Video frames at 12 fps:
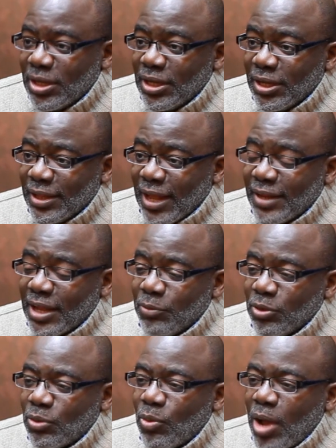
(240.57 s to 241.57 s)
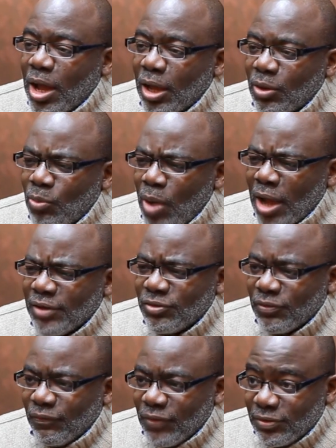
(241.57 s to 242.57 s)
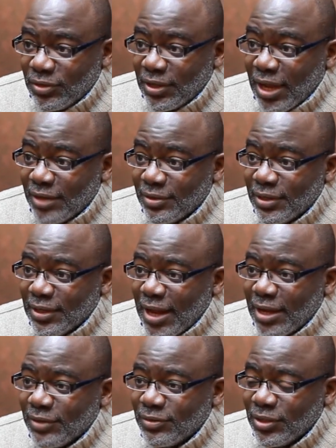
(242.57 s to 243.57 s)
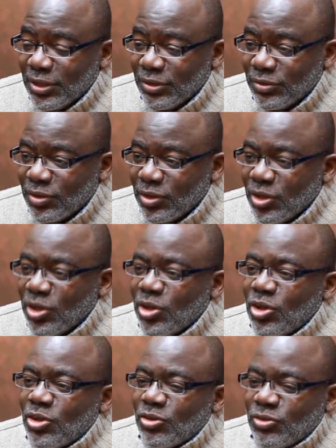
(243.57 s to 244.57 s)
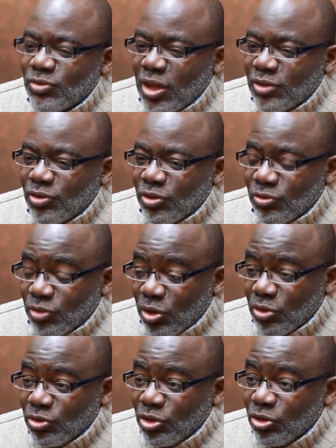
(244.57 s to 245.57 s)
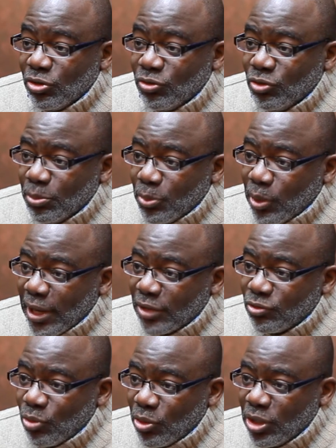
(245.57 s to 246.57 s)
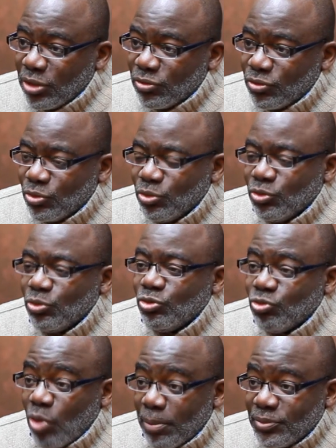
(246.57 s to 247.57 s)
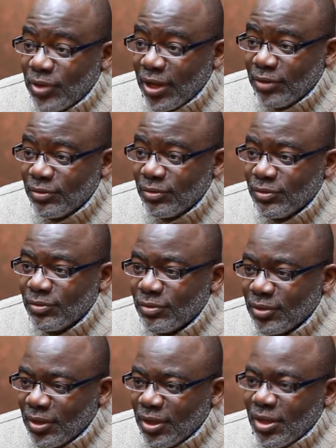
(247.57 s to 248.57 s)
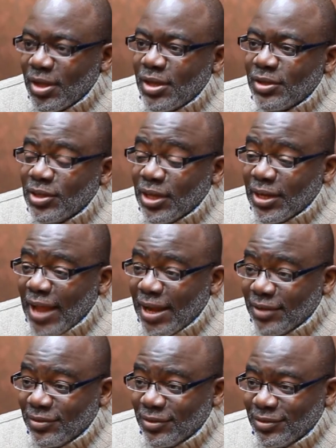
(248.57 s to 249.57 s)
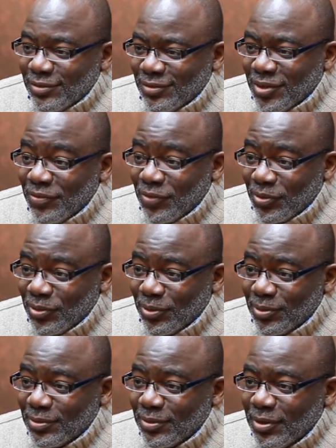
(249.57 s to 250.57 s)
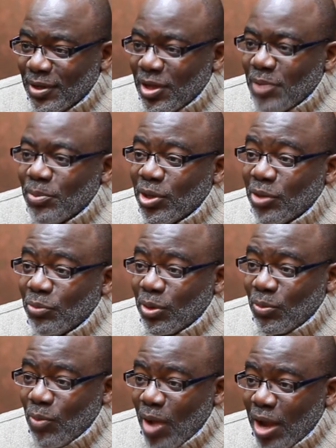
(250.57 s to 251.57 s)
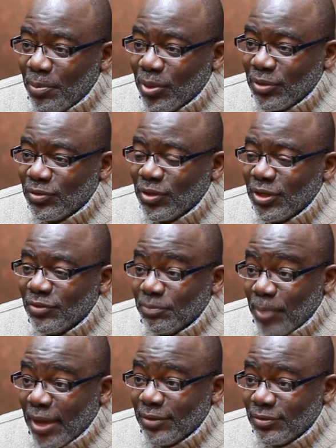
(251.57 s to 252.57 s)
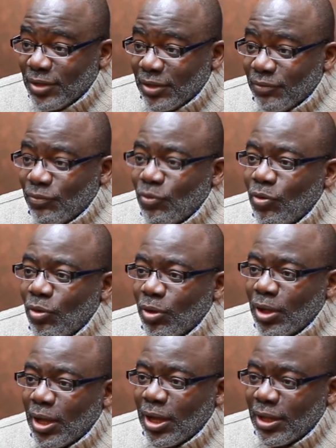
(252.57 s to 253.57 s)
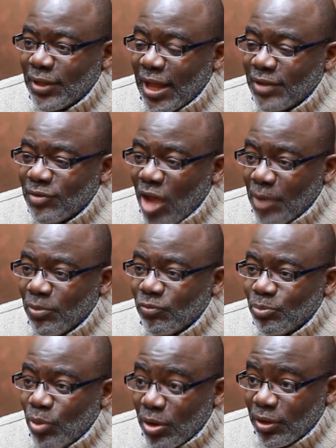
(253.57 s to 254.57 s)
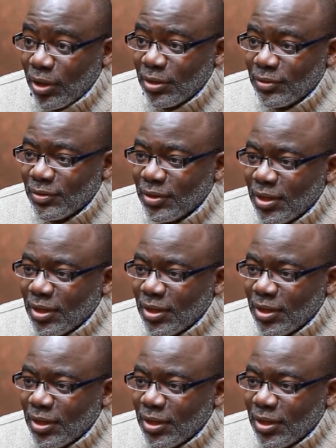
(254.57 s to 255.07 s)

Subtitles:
in that they require quite sophisticated analyses, such as those in consumer electronics who do drop tests. The analysis is difficult, but the requirement is basic for that type of product,